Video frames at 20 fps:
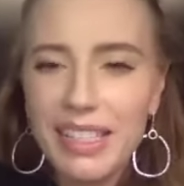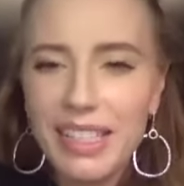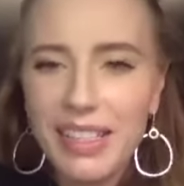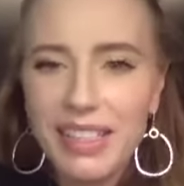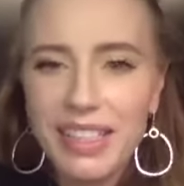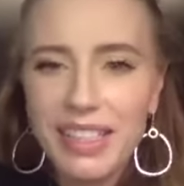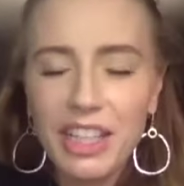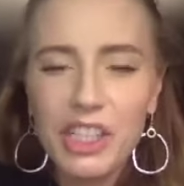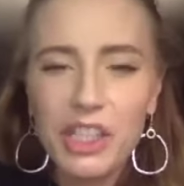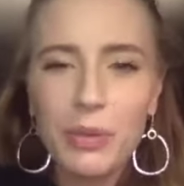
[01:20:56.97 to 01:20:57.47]

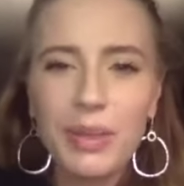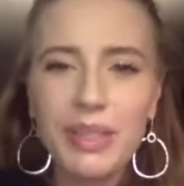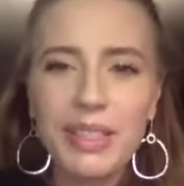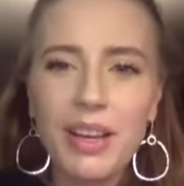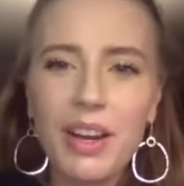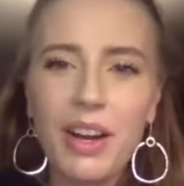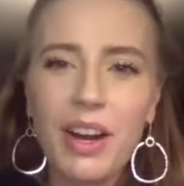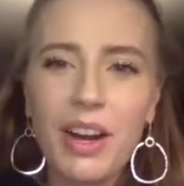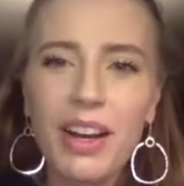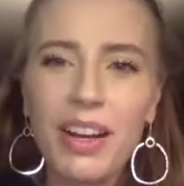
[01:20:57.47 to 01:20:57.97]
Sounds like she was
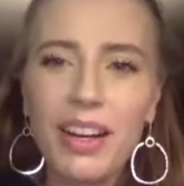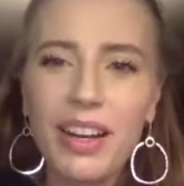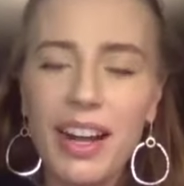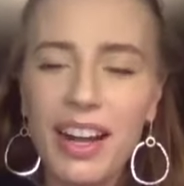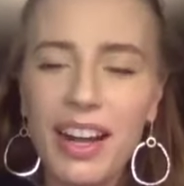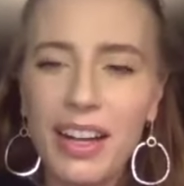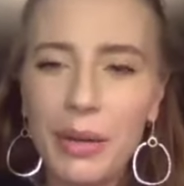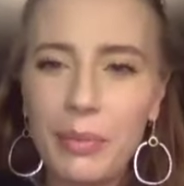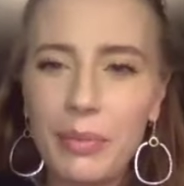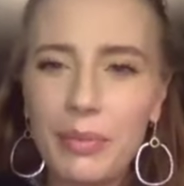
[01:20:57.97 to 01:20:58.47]
on
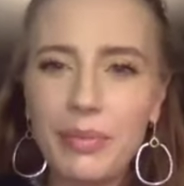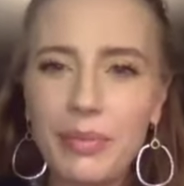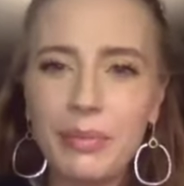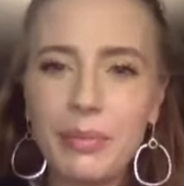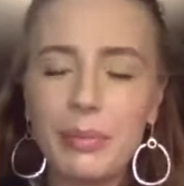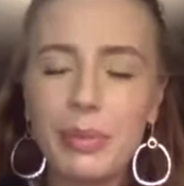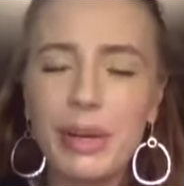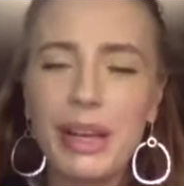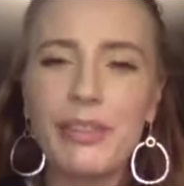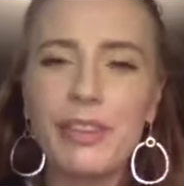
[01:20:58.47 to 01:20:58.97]
our
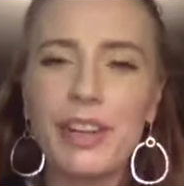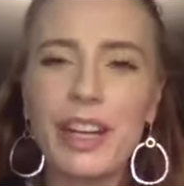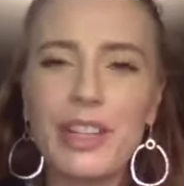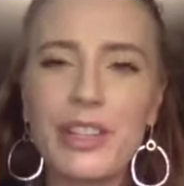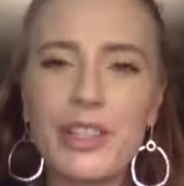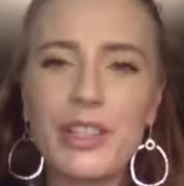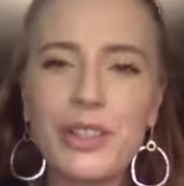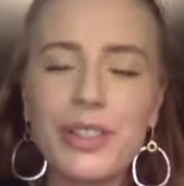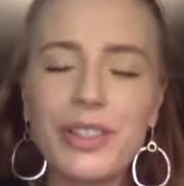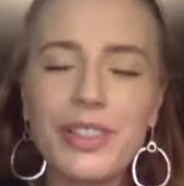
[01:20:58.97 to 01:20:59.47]
Brave
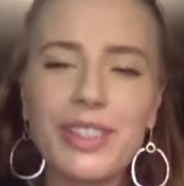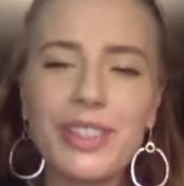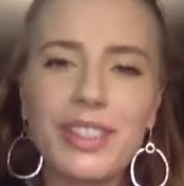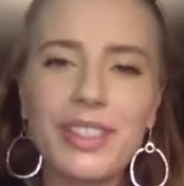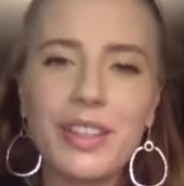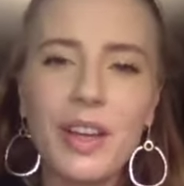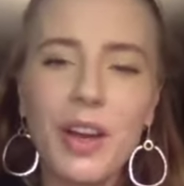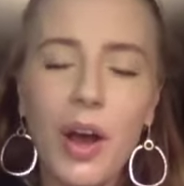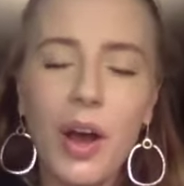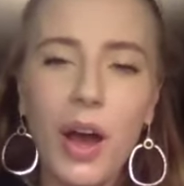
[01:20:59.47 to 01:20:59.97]
Angels
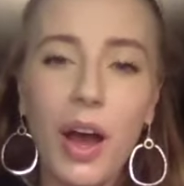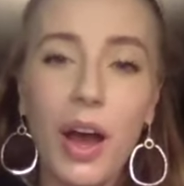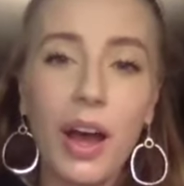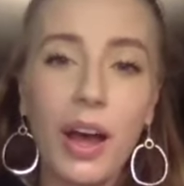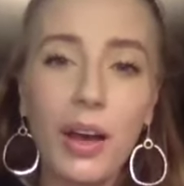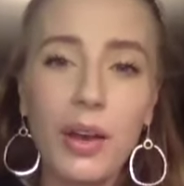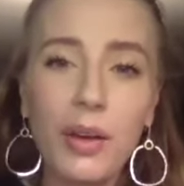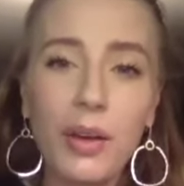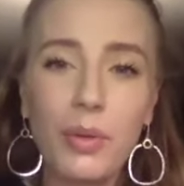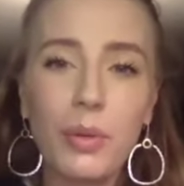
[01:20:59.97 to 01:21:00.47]

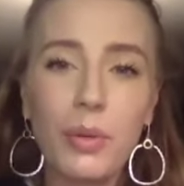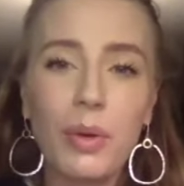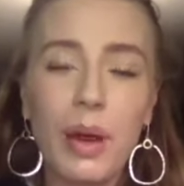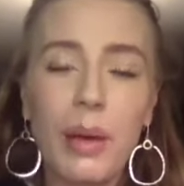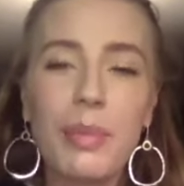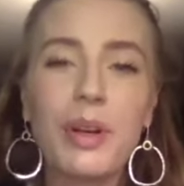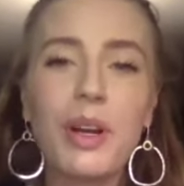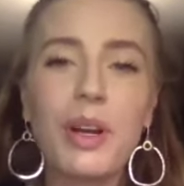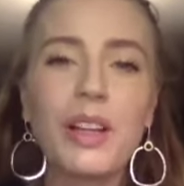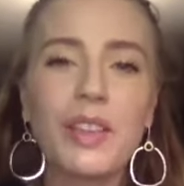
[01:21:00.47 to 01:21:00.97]

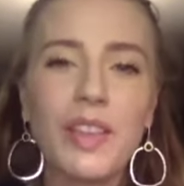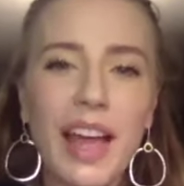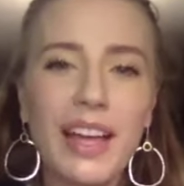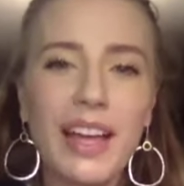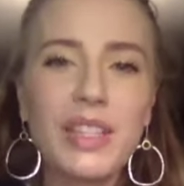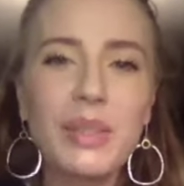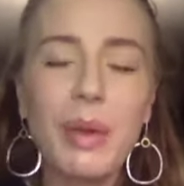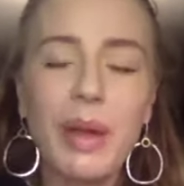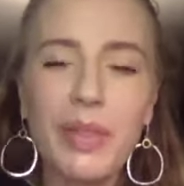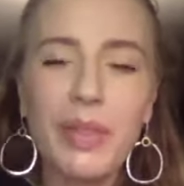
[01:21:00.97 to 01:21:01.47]
webinar
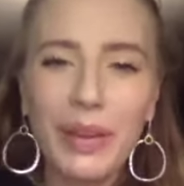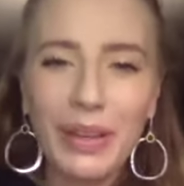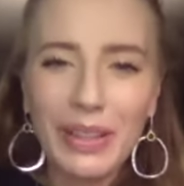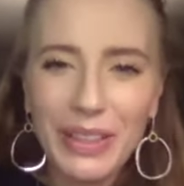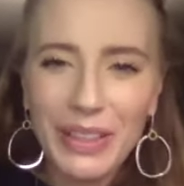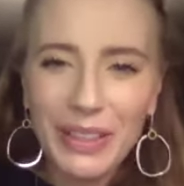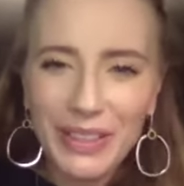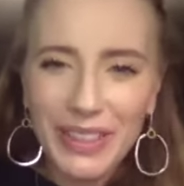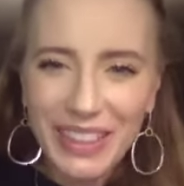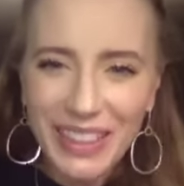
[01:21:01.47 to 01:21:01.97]
last month on
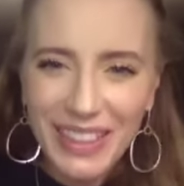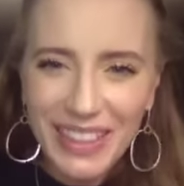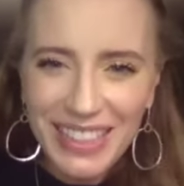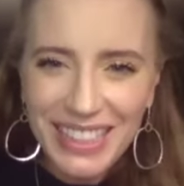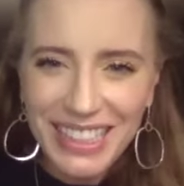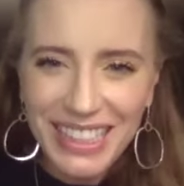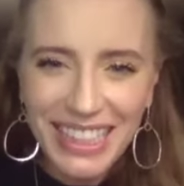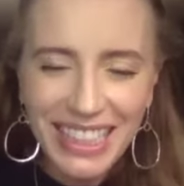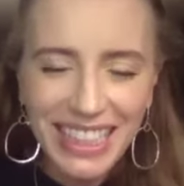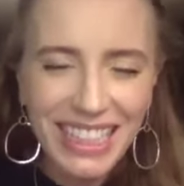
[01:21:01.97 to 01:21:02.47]

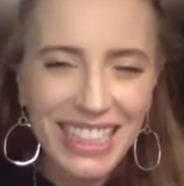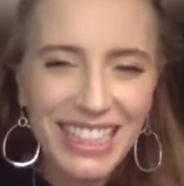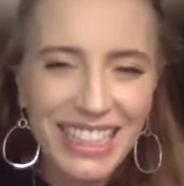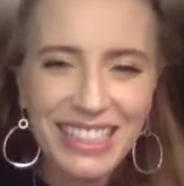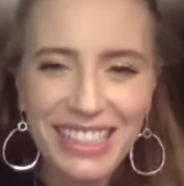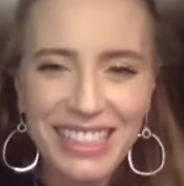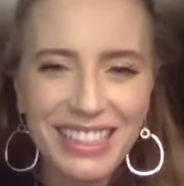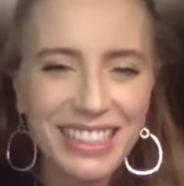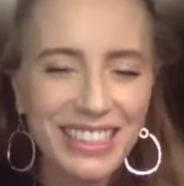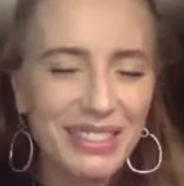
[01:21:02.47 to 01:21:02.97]
curiosity,
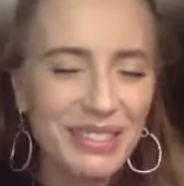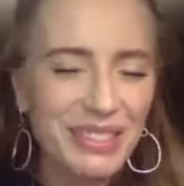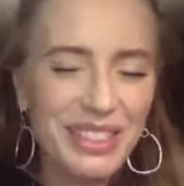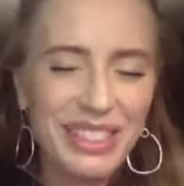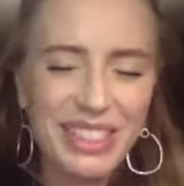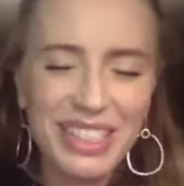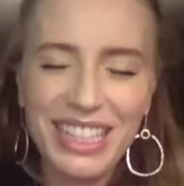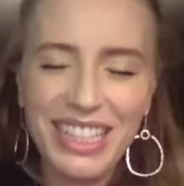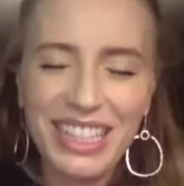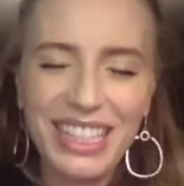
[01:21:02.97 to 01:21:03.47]
because
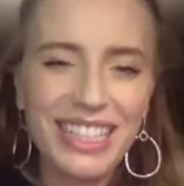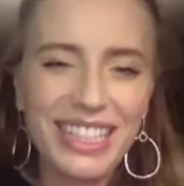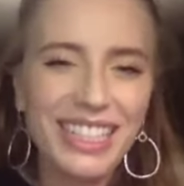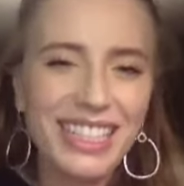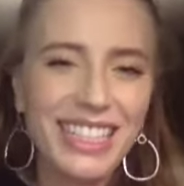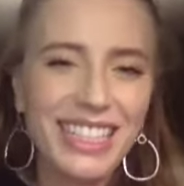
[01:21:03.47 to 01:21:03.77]
she